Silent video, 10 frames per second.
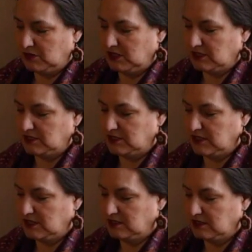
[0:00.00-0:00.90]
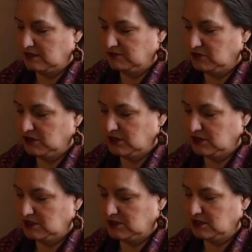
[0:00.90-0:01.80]
I get to the end of doing
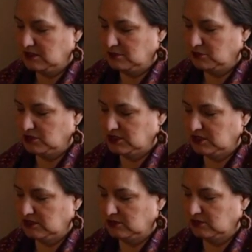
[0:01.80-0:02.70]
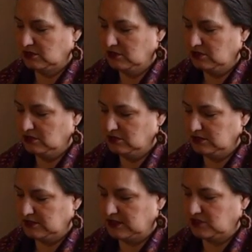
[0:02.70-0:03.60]
this particular
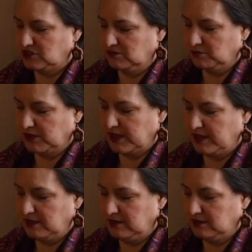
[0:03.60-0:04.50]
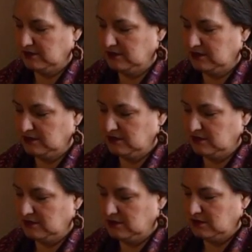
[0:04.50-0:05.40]
section of black,
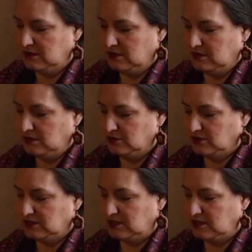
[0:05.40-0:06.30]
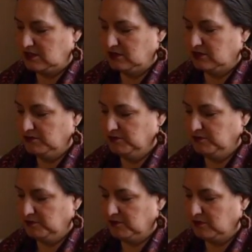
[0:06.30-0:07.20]
you'll see here
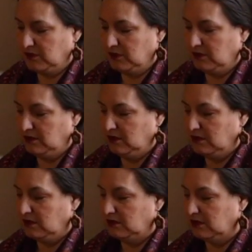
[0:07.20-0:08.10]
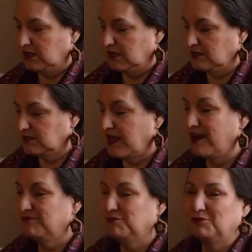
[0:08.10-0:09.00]
that that is
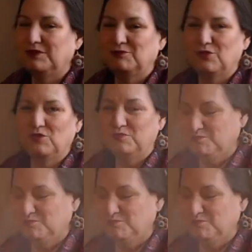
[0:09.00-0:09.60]
half of one row.